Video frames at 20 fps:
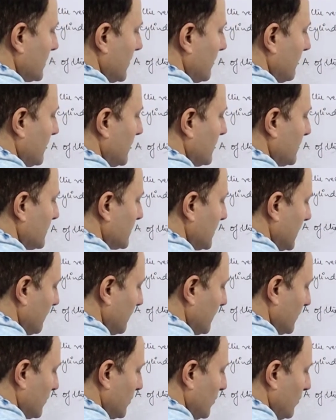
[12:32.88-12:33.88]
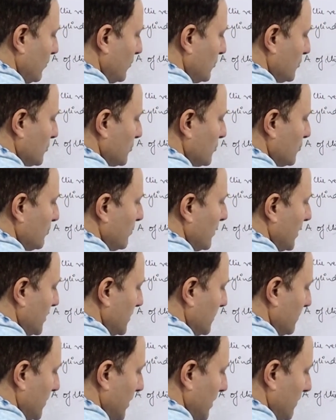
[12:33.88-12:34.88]
7 and 7 goes, 2
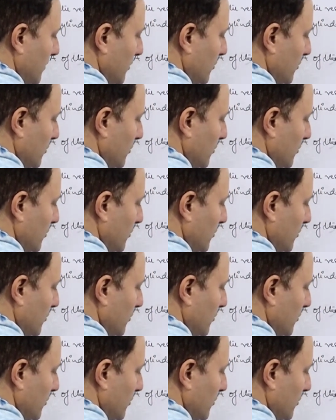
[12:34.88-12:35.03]
multiplied